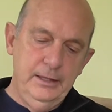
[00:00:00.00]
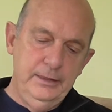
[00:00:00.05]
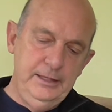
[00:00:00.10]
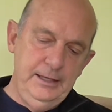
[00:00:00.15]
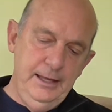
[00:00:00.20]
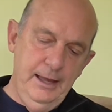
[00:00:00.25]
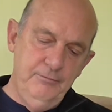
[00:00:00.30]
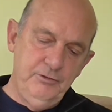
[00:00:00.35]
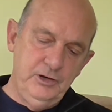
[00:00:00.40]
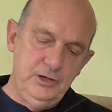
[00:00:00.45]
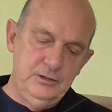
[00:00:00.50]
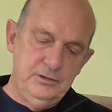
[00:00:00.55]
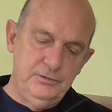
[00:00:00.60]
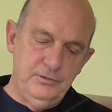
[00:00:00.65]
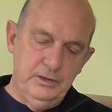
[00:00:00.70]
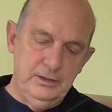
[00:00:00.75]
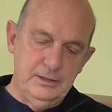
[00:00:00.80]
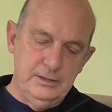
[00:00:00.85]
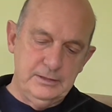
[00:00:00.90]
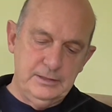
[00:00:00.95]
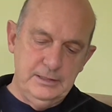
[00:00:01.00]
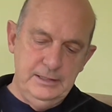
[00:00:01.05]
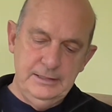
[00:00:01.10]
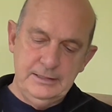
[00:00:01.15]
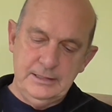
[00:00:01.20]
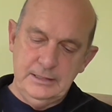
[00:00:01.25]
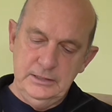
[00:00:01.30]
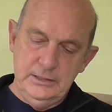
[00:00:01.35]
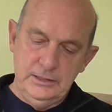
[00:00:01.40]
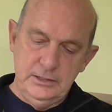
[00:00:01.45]
The evidence for this
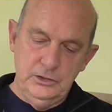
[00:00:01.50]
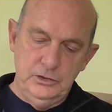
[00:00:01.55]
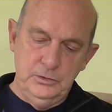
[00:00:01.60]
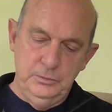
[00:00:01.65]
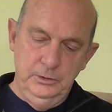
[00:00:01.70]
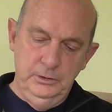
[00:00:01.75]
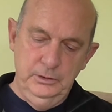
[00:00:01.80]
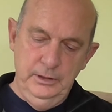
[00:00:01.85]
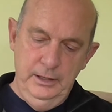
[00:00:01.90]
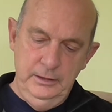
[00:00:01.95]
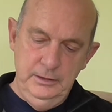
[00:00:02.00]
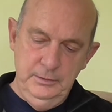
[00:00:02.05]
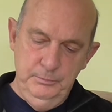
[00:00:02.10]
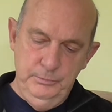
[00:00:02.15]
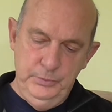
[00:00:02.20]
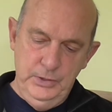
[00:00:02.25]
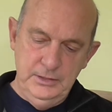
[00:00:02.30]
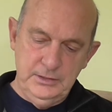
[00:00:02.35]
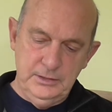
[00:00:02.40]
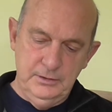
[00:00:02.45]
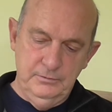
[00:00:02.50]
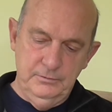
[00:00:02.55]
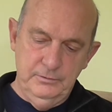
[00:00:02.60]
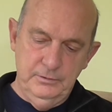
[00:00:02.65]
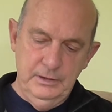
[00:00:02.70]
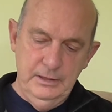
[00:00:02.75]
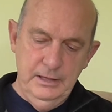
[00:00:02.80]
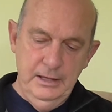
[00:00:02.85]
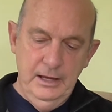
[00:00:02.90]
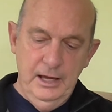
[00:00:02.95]
is considerable and impressive,
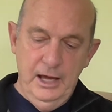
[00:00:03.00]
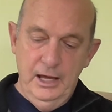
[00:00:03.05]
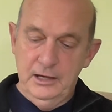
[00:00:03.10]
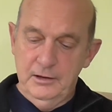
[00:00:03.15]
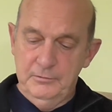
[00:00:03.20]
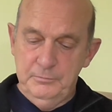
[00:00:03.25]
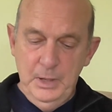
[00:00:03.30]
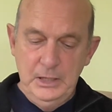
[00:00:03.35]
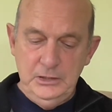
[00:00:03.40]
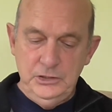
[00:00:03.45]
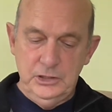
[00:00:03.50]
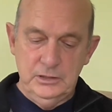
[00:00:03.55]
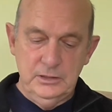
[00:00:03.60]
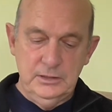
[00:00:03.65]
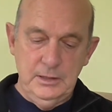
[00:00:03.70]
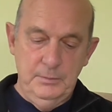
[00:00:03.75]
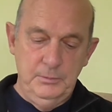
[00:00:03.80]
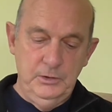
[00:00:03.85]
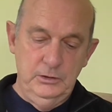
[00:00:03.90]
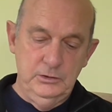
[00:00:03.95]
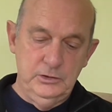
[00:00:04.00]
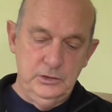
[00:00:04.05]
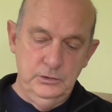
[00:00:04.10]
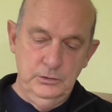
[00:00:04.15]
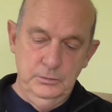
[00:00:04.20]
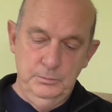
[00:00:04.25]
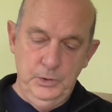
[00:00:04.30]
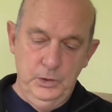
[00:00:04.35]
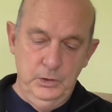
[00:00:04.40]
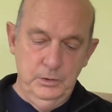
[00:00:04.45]
and I've mentioned some of the
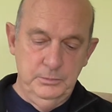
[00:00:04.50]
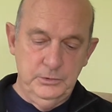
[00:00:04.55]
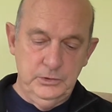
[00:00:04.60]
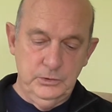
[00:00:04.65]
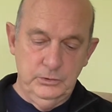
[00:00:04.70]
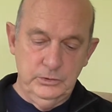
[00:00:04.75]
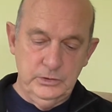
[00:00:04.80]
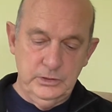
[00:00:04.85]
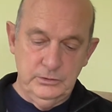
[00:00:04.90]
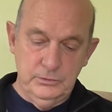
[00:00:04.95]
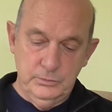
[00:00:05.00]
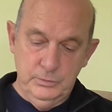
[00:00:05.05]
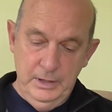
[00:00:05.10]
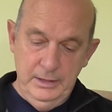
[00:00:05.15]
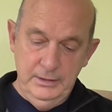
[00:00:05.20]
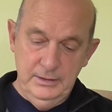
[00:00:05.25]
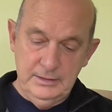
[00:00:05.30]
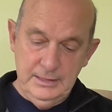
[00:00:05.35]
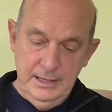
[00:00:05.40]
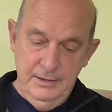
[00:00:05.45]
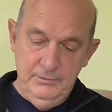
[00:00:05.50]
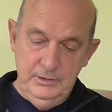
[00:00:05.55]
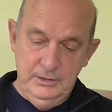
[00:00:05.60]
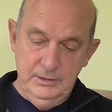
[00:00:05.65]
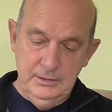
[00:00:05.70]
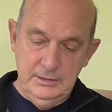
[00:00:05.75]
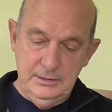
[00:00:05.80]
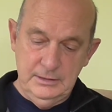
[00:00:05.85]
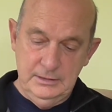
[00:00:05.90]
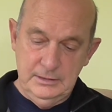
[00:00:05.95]
superb sources where this
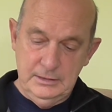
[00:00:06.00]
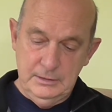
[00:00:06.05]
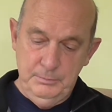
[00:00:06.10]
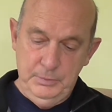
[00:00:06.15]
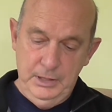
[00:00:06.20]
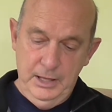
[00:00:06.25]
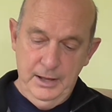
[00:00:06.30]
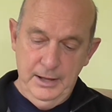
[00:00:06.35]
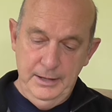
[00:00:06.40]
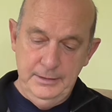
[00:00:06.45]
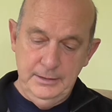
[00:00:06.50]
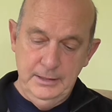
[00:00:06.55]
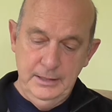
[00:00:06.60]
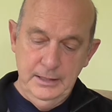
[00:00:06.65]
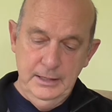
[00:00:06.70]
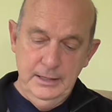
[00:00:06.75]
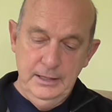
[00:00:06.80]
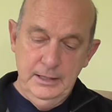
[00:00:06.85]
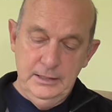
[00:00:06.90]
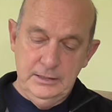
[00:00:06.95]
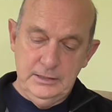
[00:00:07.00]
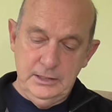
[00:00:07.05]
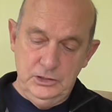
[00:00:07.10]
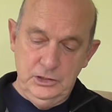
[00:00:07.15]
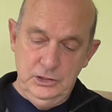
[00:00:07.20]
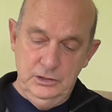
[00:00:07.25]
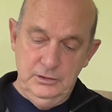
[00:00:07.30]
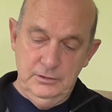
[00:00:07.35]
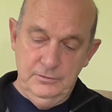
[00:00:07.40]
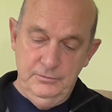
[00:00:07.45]
evidence is supplied,
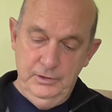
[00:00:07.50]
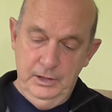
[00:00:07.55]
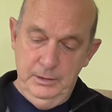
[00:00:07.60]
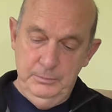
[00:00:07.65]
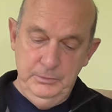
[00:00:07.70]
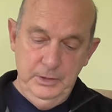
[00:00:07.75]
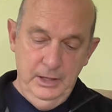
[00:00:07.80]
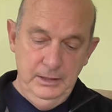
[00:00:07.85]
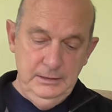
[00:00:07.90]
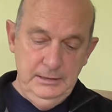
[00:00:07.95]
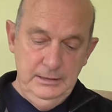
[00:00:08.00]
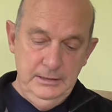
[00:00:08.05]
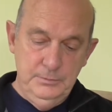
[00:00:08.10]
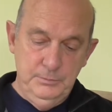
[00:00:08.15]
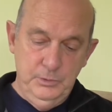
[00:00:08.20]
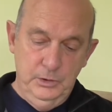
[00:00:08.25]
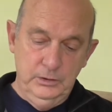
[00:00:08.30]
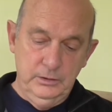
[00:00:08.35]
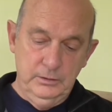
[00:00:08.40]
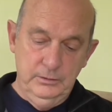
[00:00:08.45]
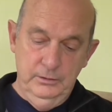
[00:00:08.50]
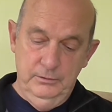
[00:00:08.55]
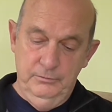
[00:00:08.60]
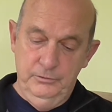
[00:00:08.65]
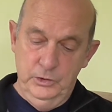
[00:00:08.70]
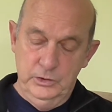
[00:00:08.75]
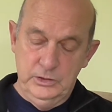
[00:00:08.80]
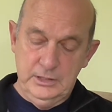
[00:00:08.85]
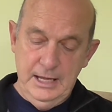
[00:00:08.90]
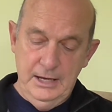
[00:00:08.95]
such as Philip Knightley's book, The
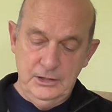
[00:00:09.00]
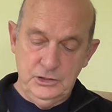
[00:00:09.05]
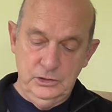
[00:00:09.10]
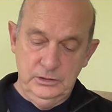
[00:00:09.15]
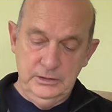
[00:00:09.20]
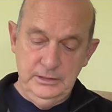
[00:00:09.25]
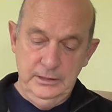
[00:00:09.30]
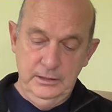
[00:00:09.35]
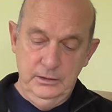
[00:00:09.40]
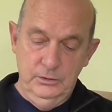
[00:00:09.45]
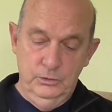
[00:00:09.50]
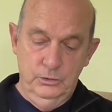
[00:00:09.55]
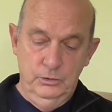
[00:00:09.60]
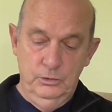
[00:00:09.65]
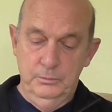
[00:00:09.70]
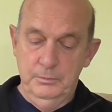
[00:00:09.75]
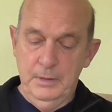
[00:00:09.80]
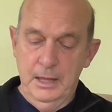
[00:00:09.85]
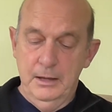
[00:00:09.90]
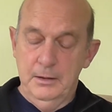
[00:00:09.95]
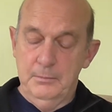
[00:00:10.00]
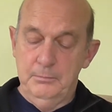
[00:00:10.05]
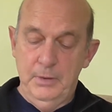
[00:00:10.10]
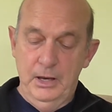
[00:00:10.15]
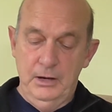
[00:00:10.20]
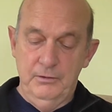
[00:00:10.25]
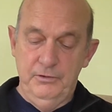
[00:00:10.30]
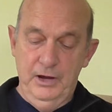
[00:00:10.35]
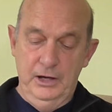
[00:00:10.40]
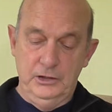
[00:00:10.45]
First Casualty, or
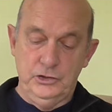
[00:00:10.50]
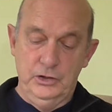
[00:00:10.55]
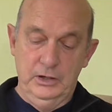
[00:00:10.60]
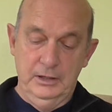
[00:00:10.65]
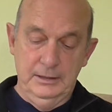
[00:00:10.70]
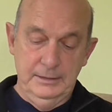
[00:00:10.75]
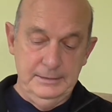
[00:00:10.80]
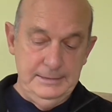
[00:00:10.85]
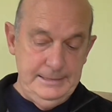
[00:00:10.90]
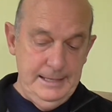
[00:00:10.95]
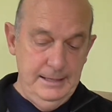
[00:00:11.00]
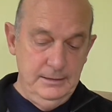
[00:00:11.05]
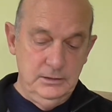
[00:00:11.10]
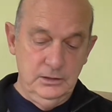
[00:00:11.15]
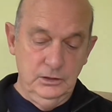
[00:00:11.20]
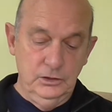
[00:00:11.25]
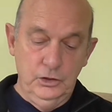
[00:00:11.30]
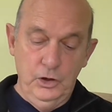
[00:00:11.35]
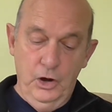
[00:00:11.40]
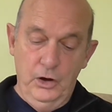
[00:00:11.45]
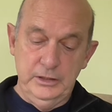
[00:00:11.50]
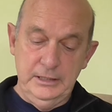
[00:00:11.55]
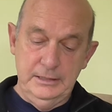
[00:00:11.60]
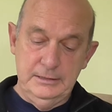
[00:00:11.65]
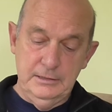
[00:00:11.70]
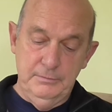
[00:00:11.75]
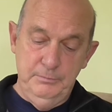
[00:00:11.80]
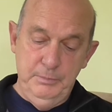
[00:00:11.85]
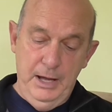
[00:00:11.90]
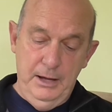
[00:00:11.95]
Manufacturing Consent and
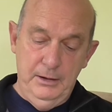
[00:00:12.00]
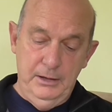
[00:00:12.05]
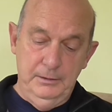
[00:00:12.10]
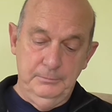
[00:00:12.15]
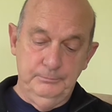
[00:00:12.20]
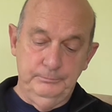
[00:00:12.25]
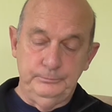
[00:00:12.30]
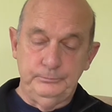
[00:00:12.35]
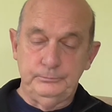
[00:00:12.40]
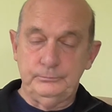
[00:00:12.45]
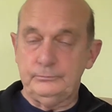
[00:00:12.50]
Guardians of Power.